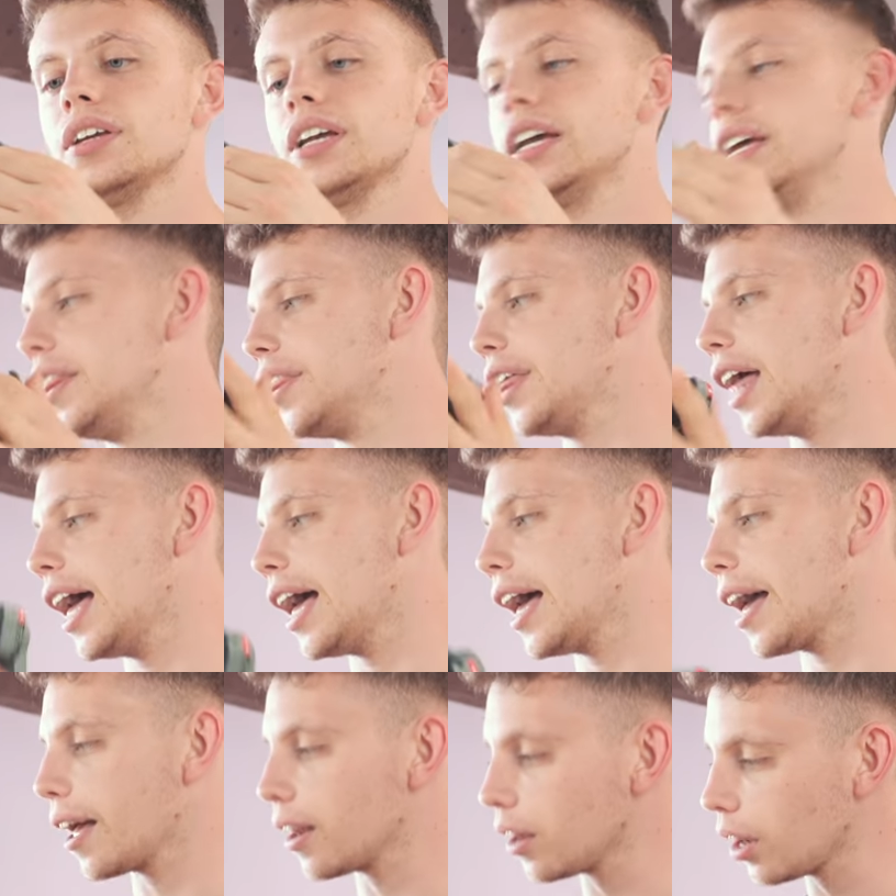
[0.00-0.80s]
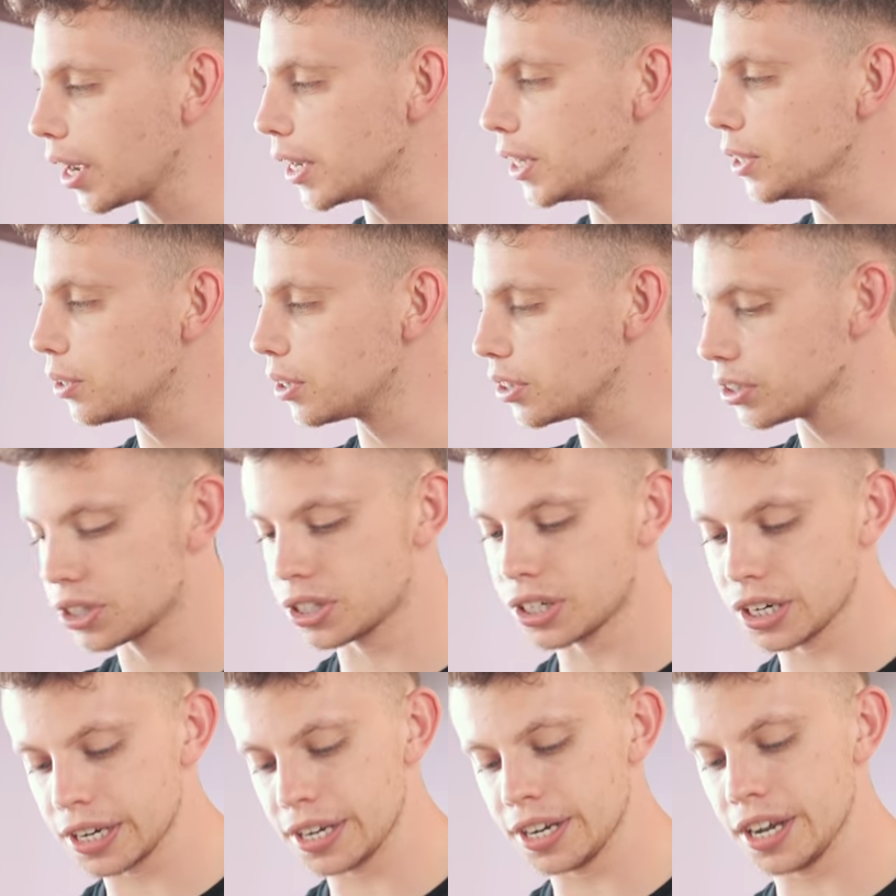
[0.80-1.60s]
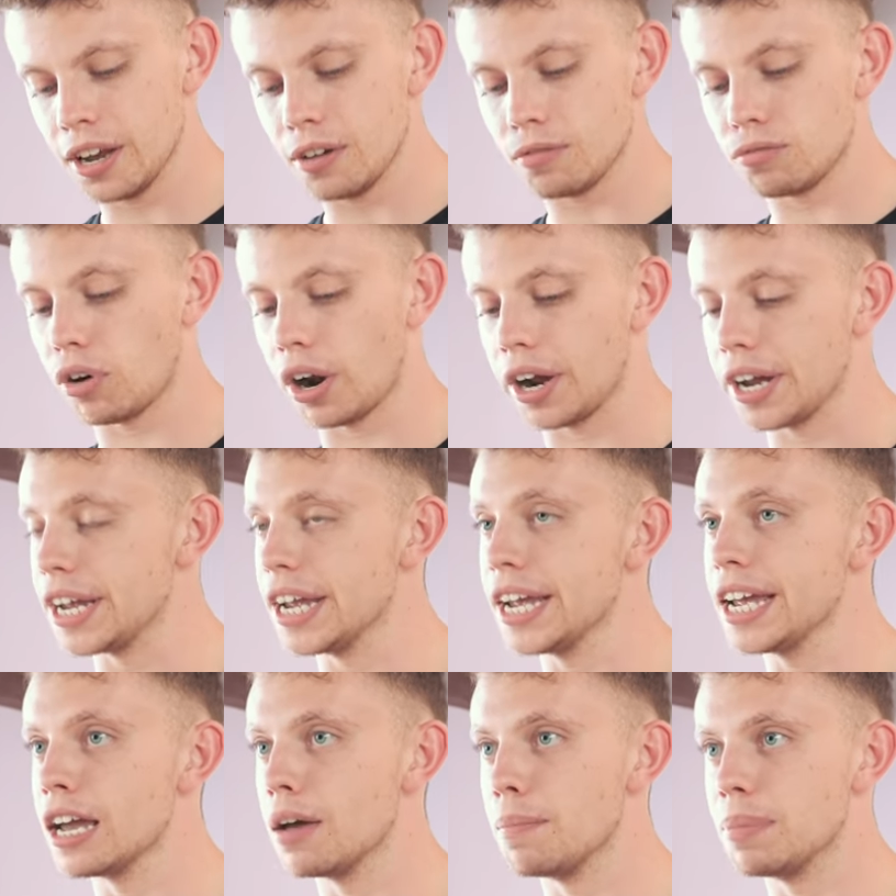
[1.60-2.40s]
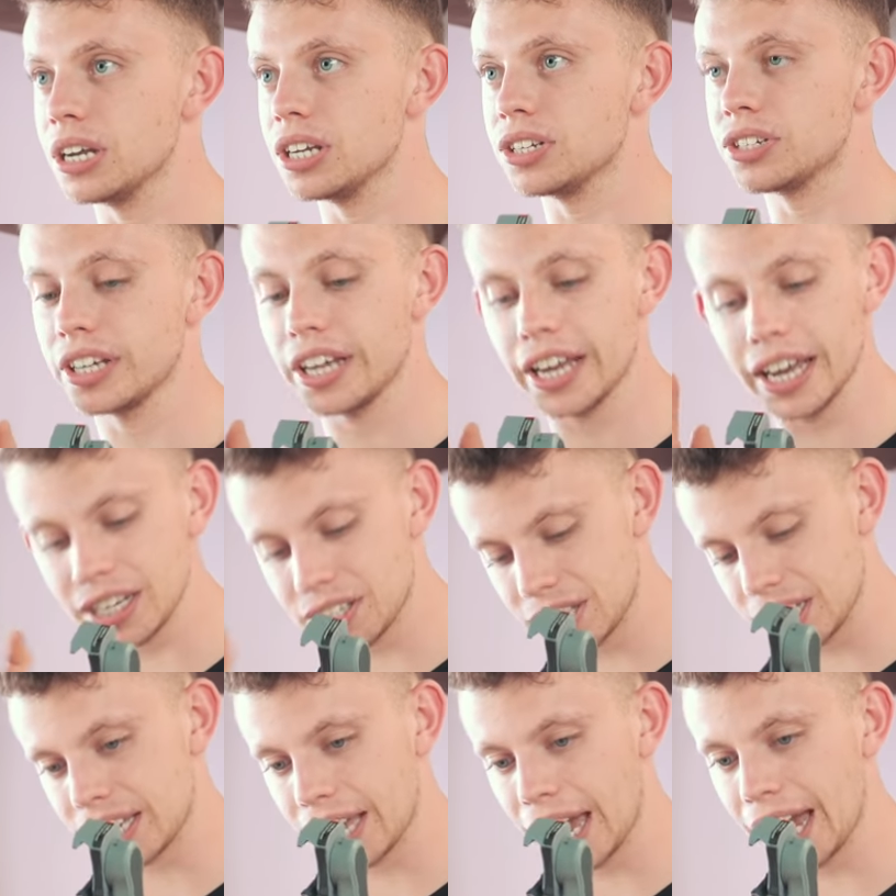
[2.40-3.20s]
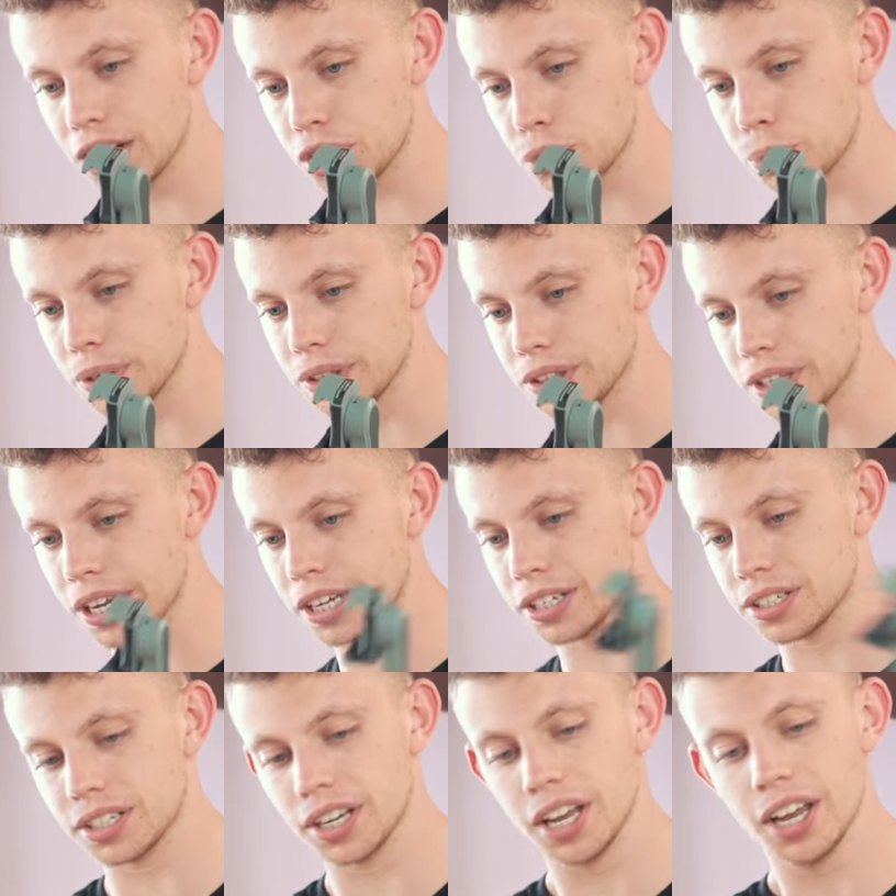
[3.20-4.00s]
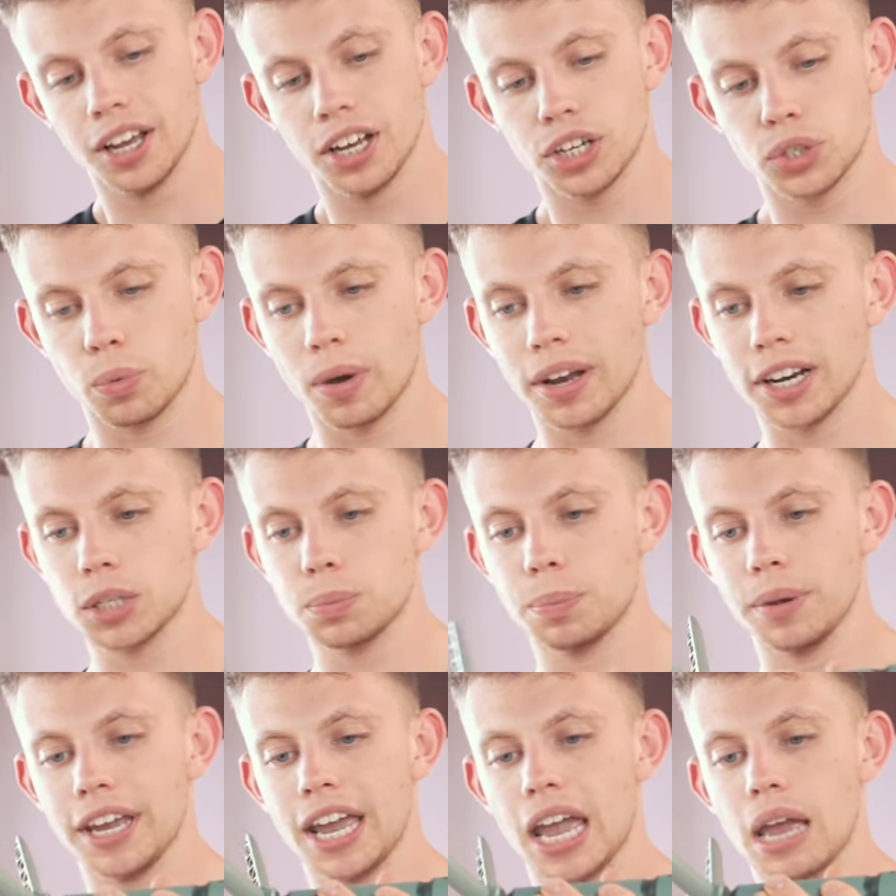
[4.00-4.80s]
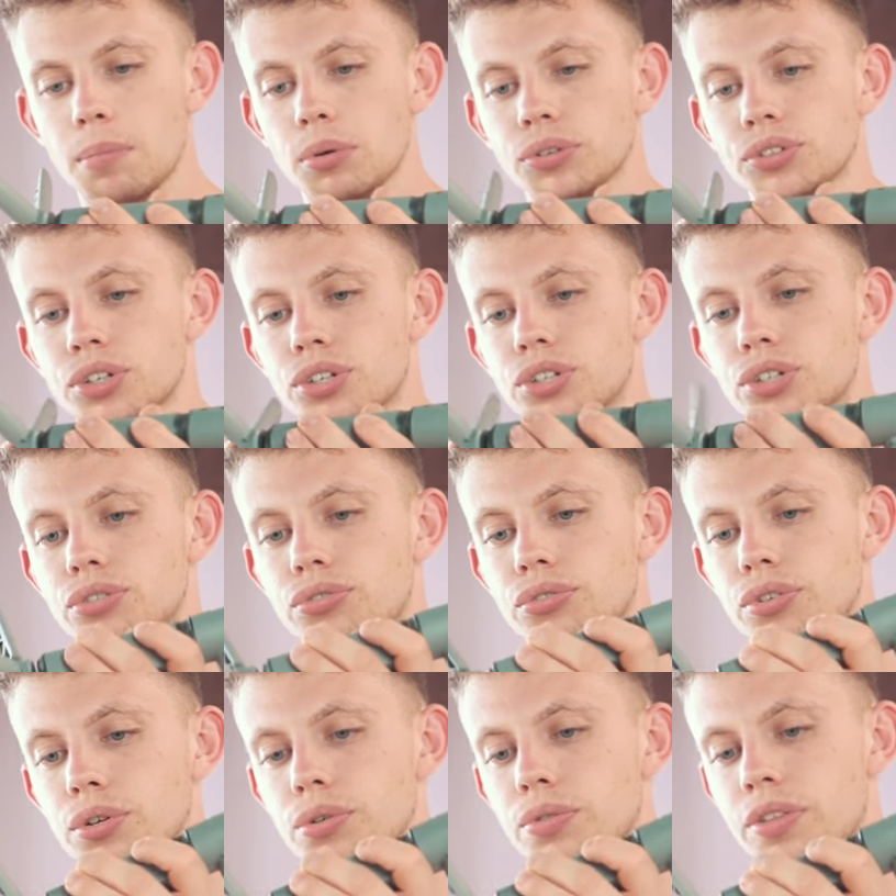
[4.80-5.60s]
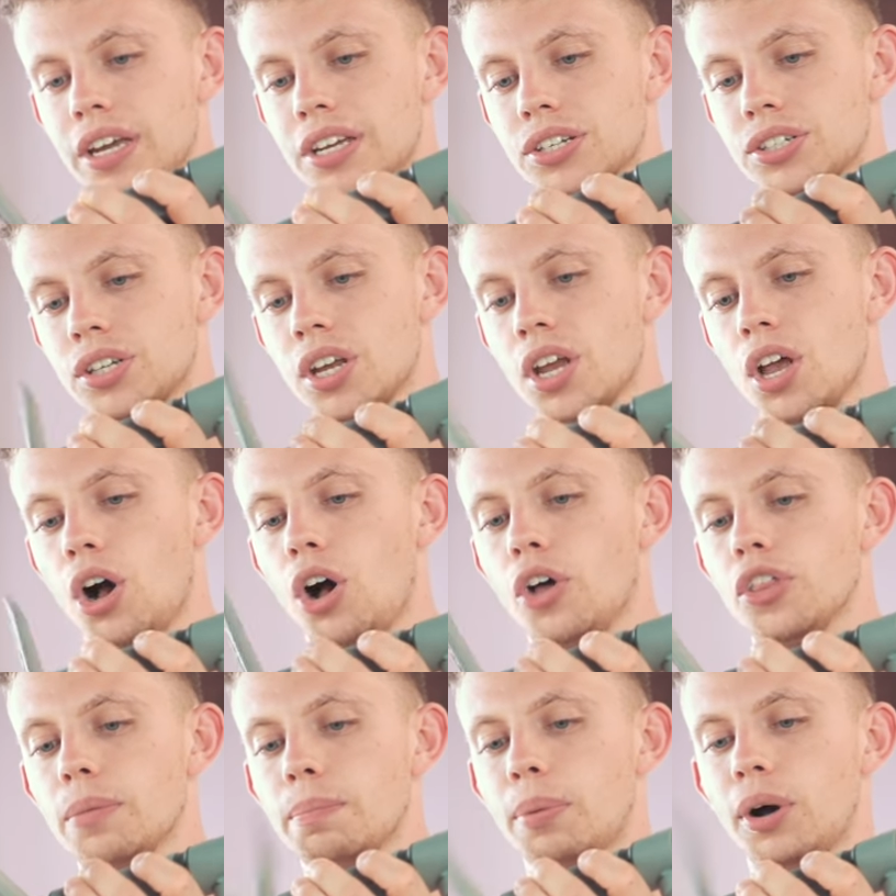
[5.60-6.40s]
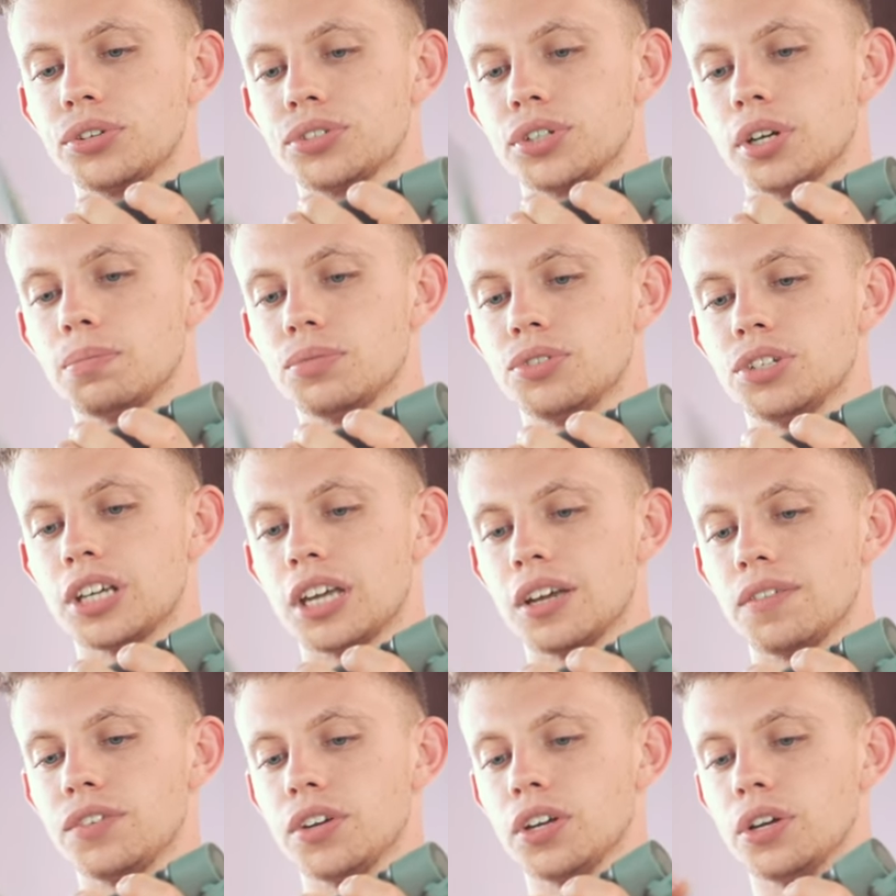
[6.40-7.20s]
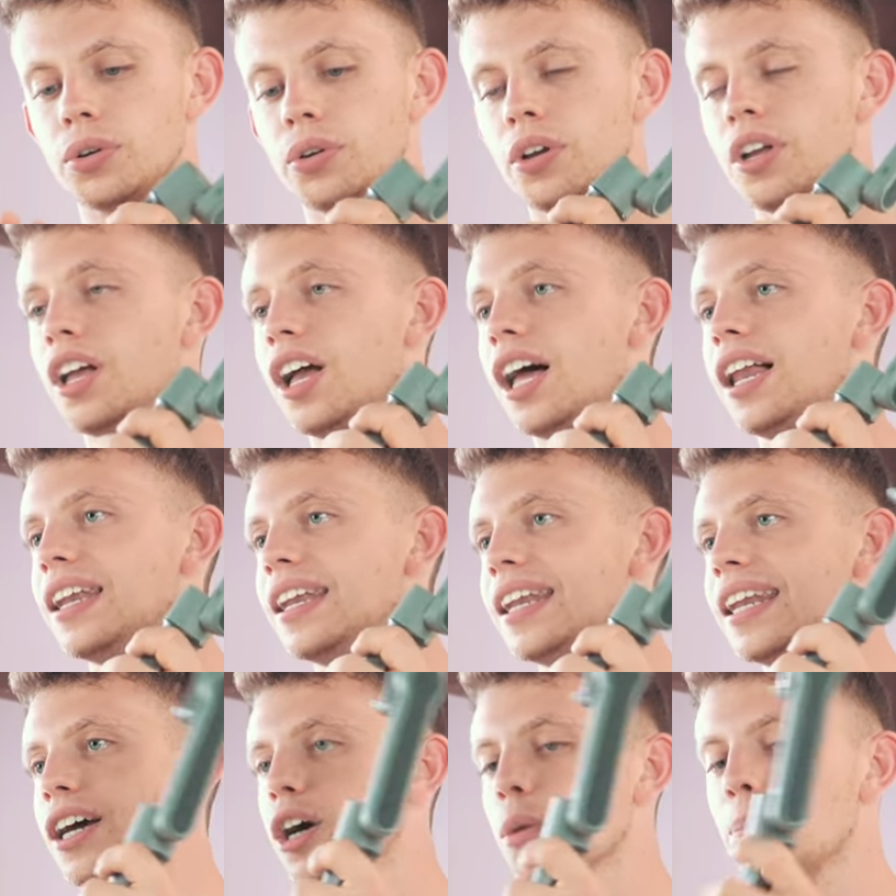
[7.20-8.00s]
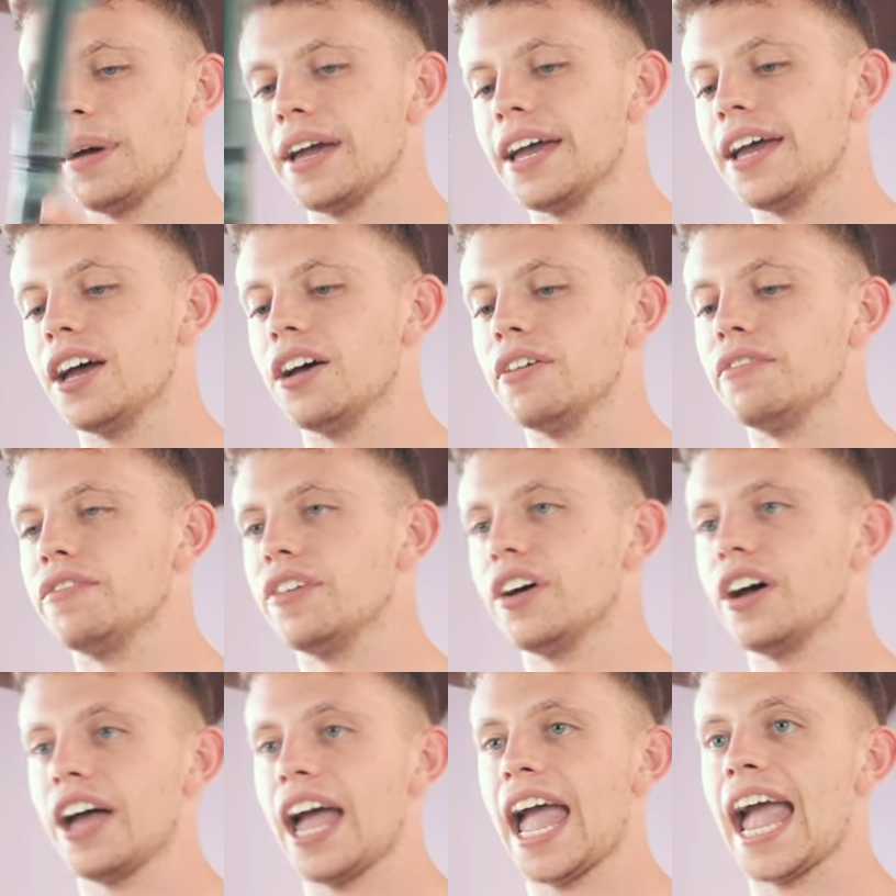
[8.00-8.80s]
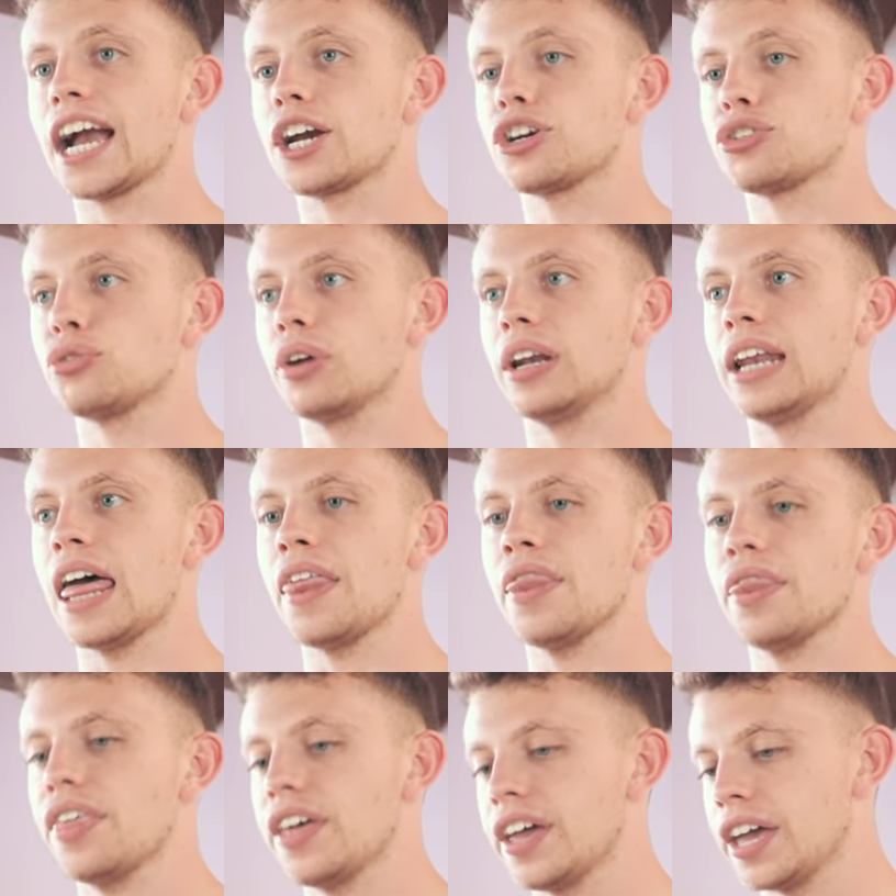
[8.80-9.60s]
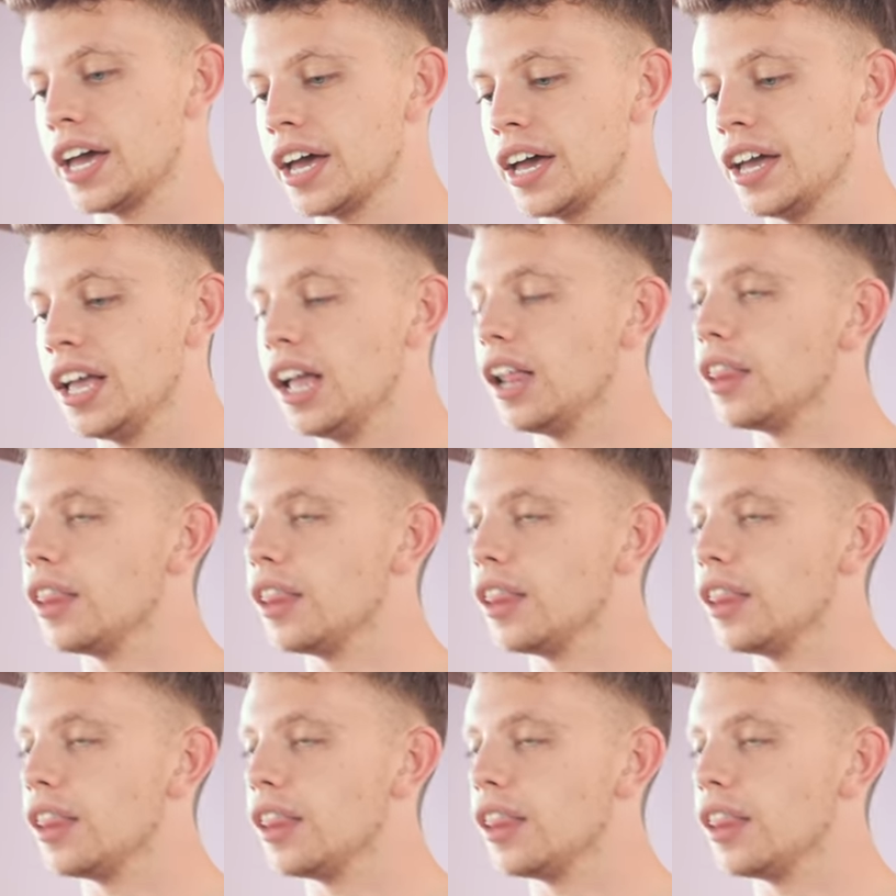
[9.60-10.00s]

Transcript: in there, like you can see right here. But you see, here's the catch with this. As well as being able to screw this on the bottom to give you a little bit of extra length here,